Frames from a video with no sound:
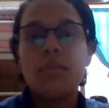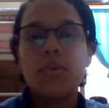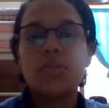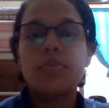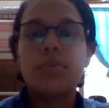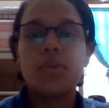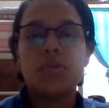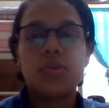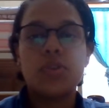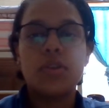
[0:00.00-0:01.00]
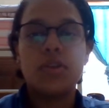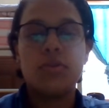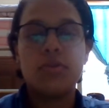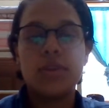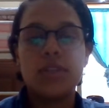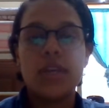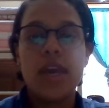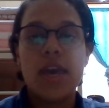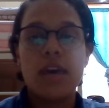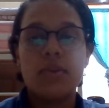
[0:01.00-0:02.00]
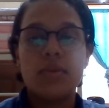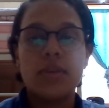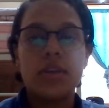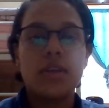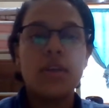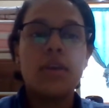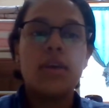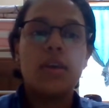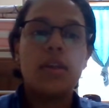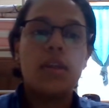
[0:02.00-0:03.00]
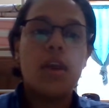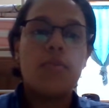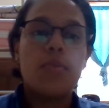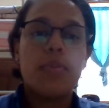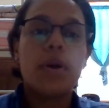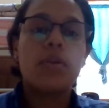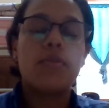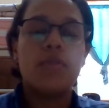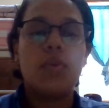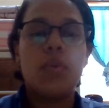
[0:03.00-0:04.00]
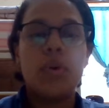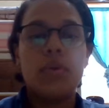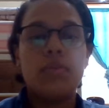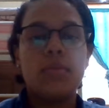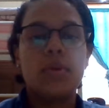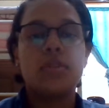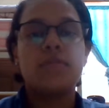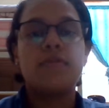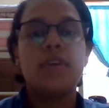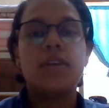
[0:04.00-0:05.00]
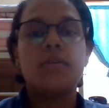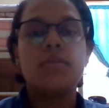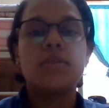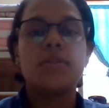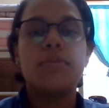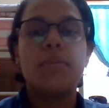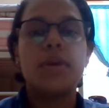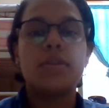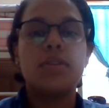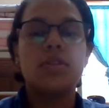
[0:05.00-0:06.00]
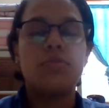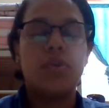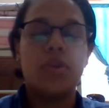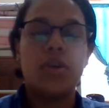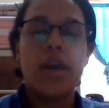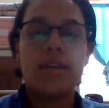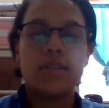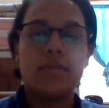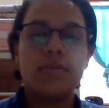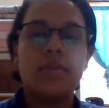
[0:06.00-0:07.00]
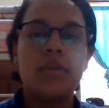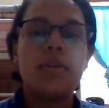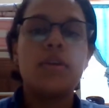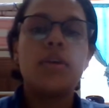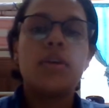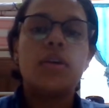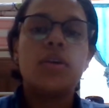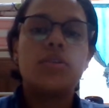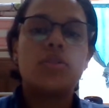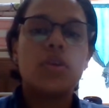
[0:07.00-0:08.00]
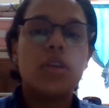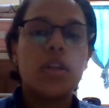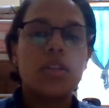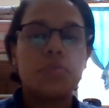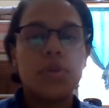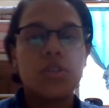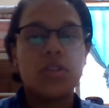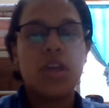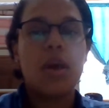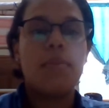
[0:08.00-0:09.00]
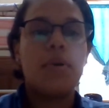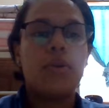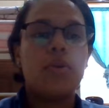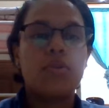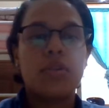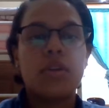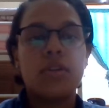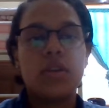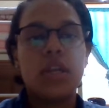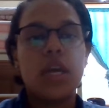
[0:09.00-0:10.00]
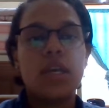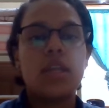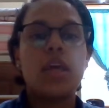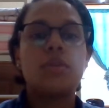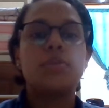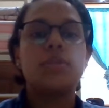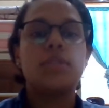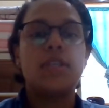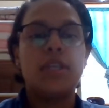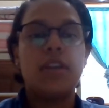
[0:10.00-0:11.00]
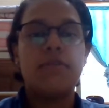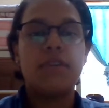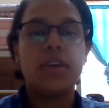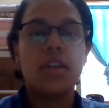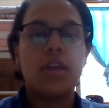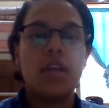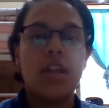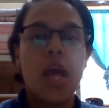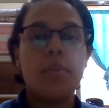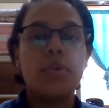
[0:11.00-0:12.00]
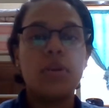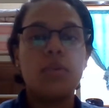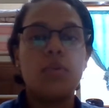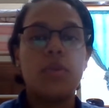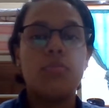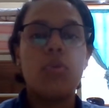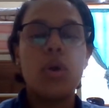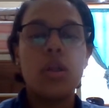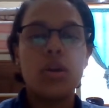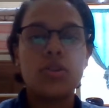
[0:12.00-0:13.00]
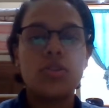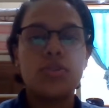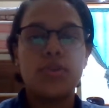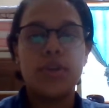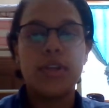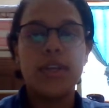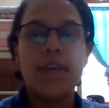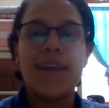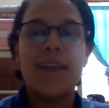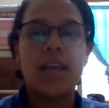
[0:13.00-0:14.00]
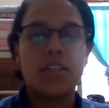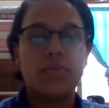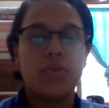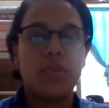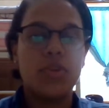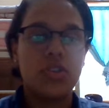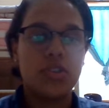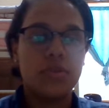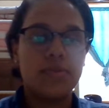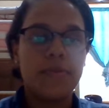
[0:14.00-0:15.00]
Poultry production increased annually in every part of the world because of the immense demand this product has. Talking especially about North Carolina, it has been significant and abundant with broilers, turkey, and eggs production.